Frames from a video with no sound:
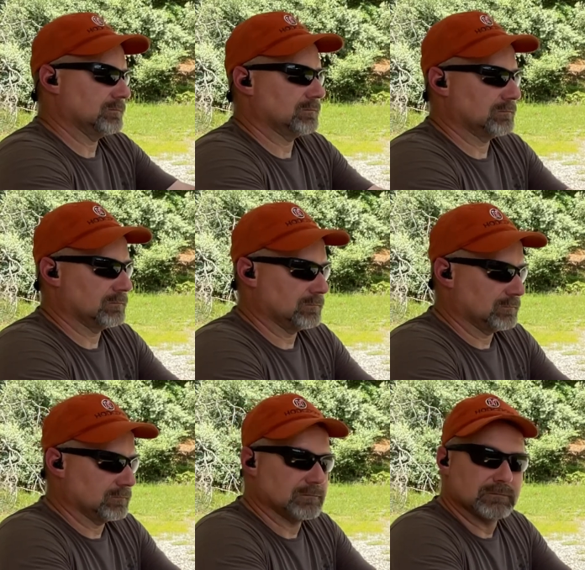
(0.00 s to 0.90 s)

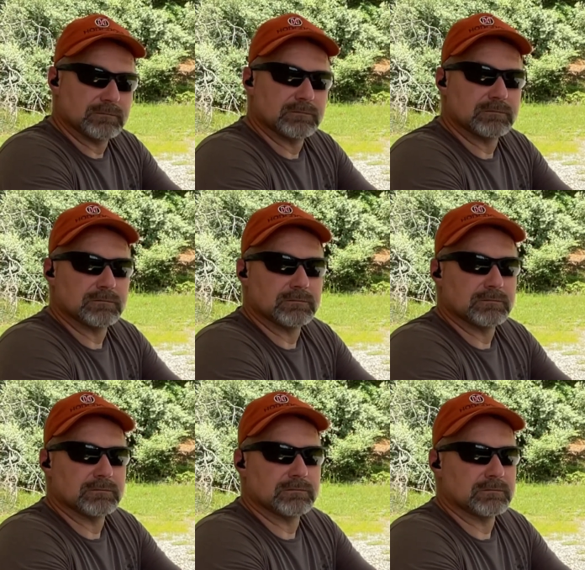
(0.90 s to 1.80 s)

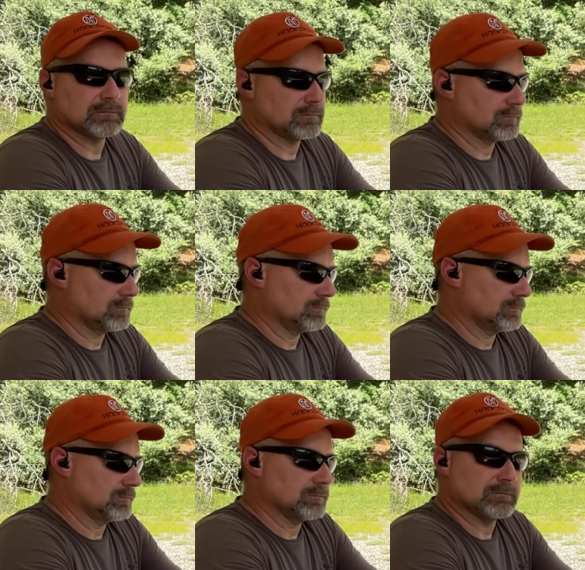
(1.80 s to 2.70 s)

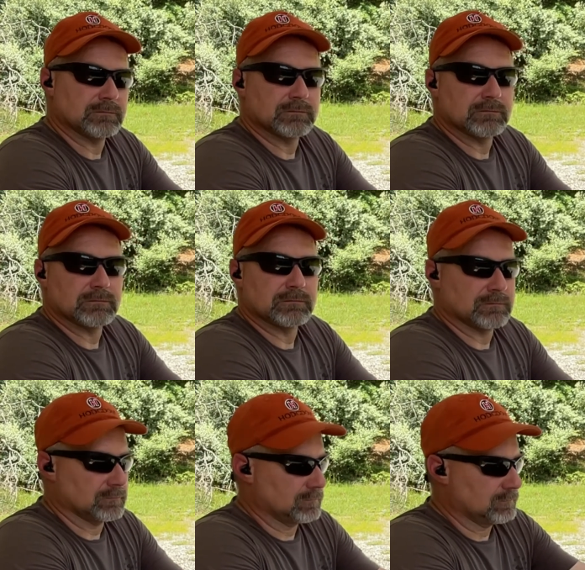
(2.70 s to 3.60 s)

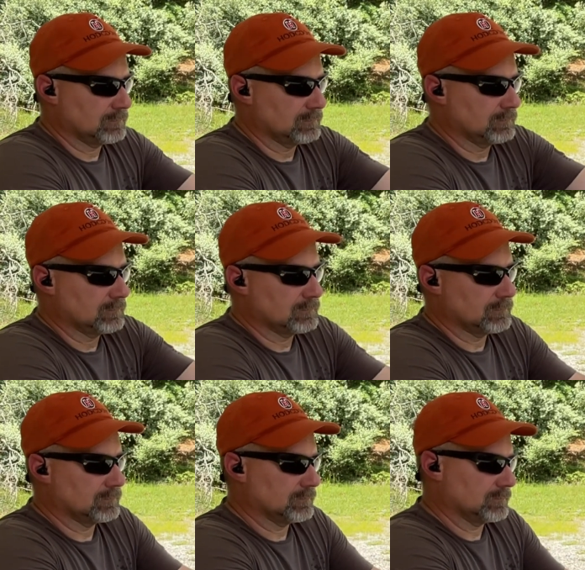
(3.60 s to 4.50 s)

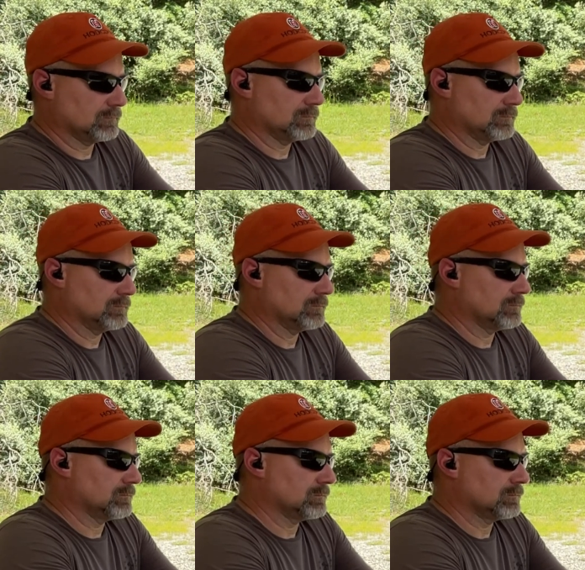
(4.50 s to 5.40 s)

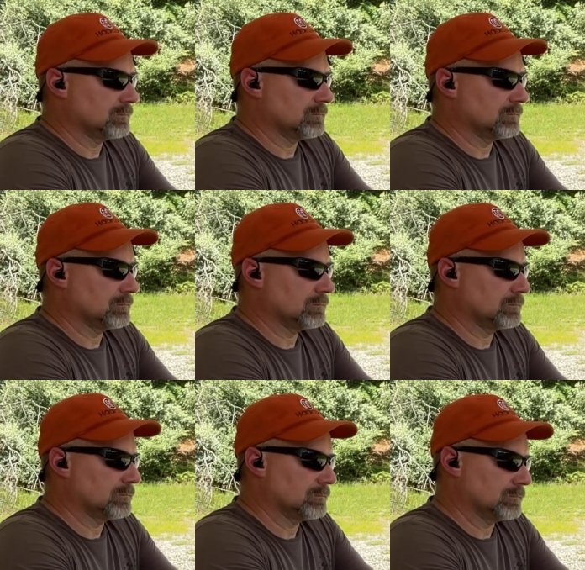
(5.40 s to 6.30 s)

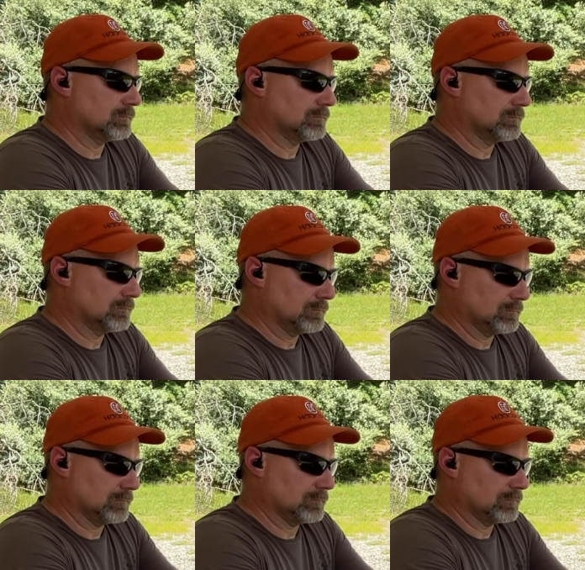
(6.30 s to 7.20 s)

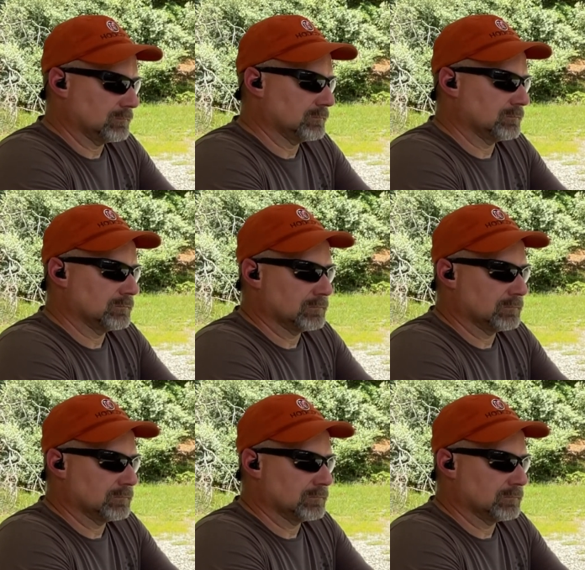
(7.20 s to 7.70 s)
(no one is talking)